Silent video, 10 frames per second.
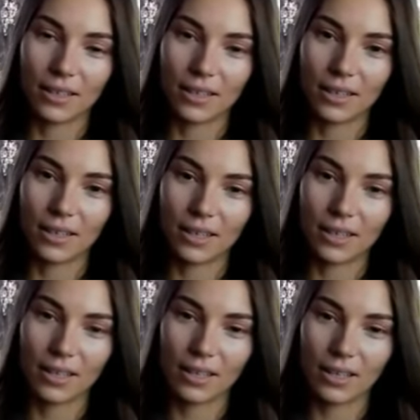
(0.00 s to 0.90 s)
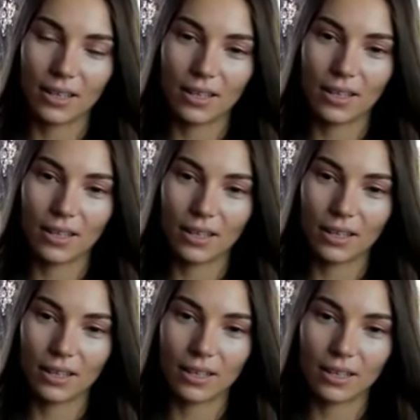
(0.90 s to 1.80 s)

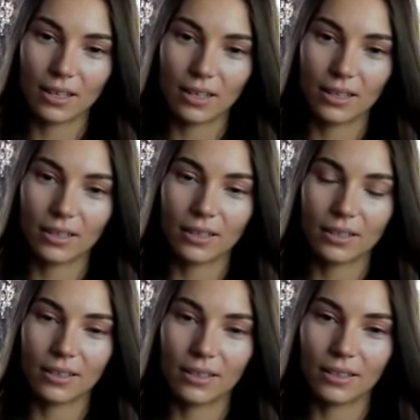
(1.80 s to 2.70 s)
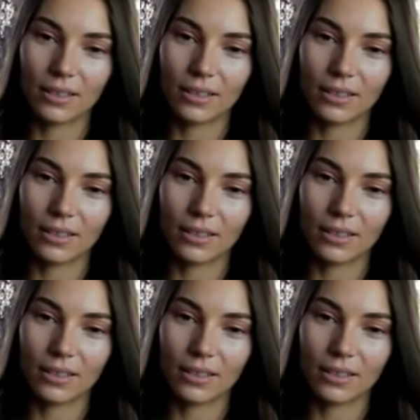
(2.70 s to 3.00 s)
The person shown says nothing.